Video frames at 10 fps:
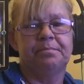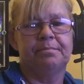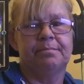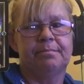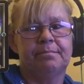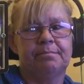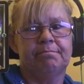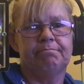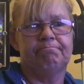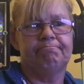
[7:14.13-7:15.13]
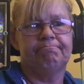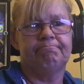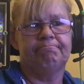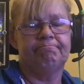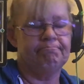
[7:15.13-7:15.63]

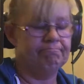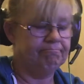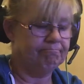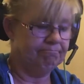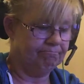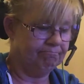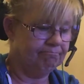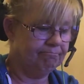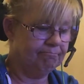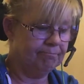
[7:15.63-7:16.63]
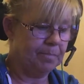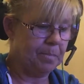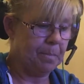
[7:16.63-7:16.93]
[no speech]